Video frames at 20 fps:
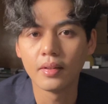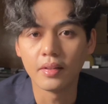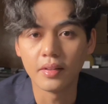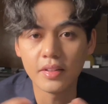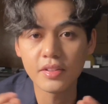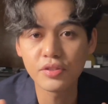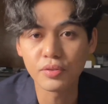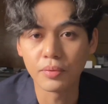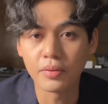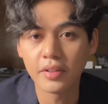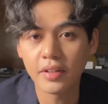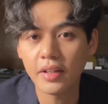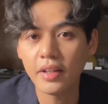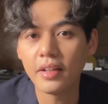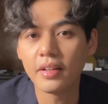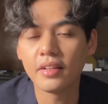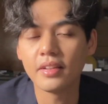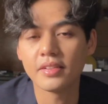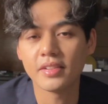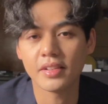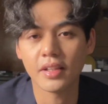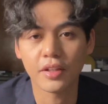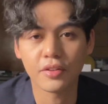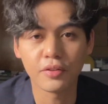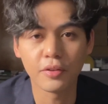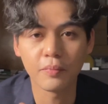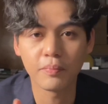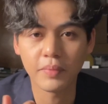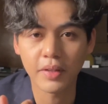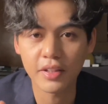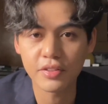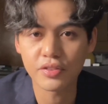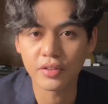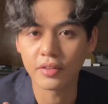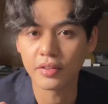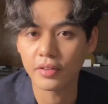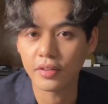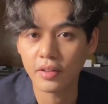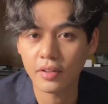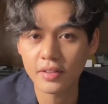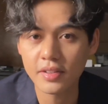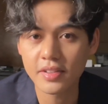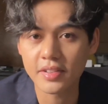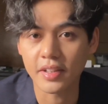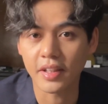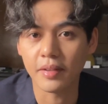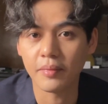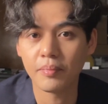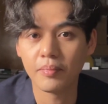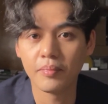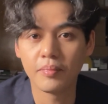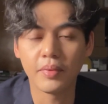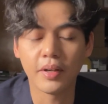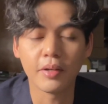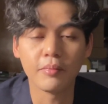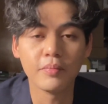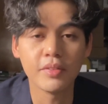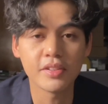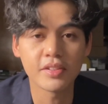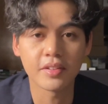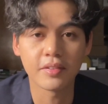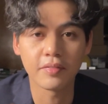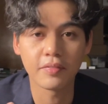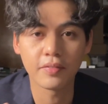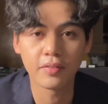This routine is actually based on the concept by Mr.